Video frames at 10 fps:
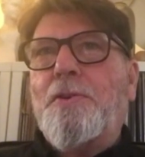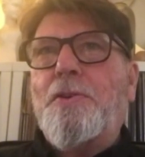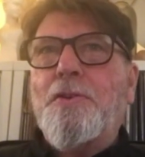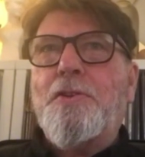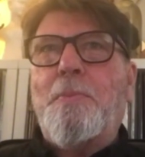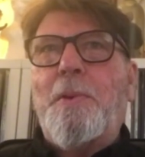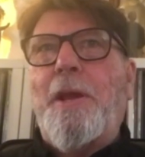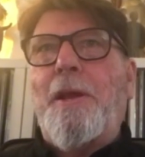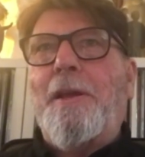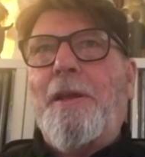just a
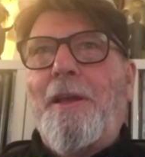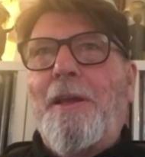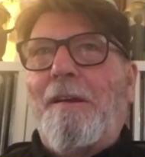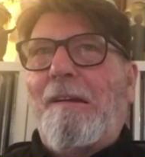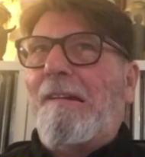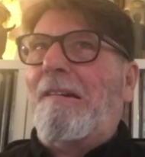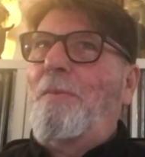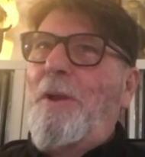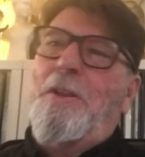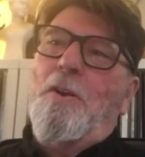bit.
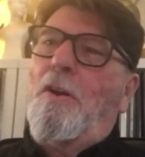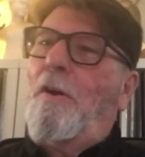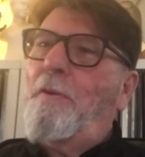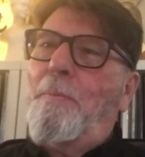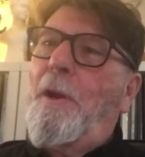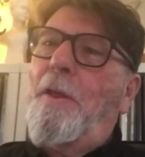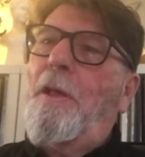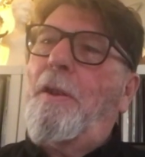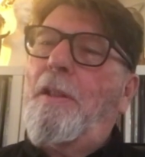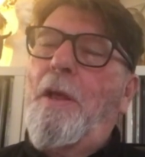We'd gone off it by
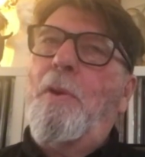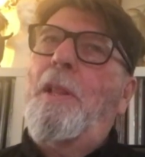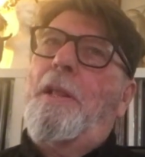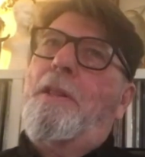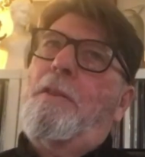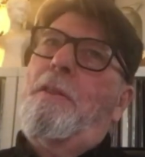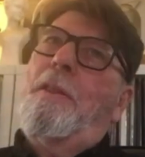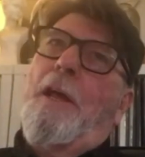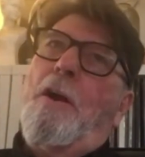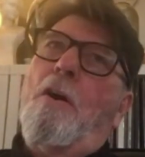then. Like
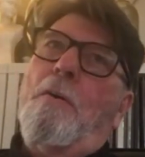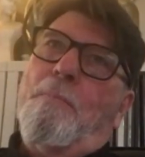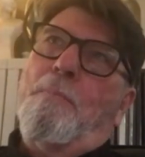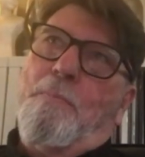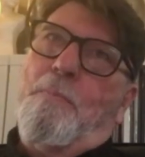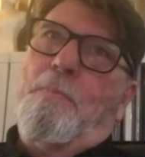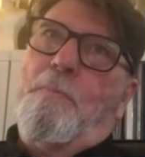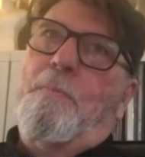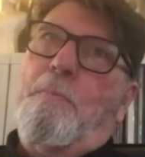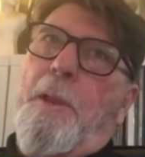our
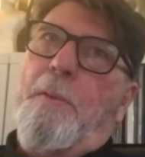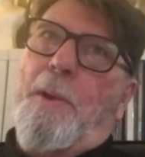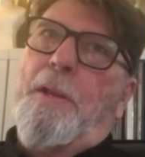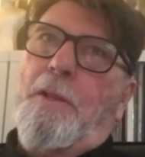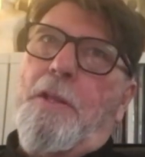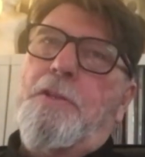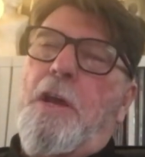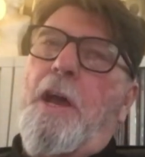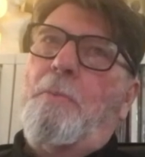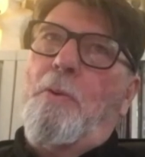big band at the
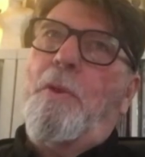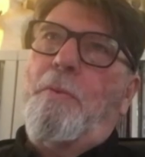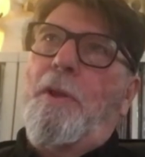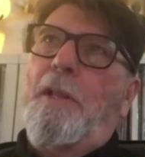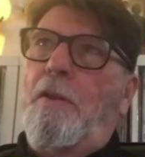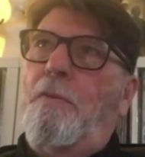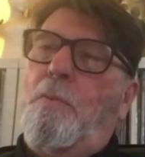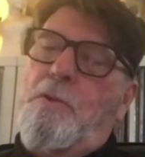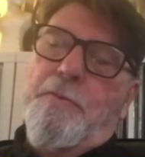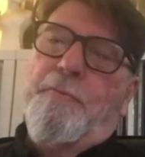time that we really loved
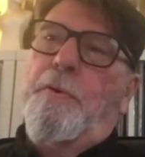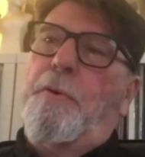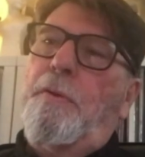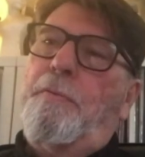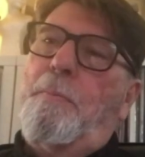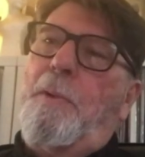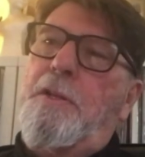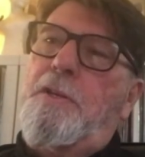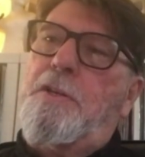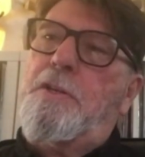was The Fall from
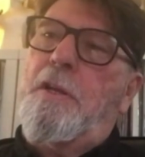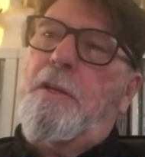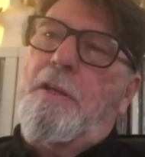Manchester.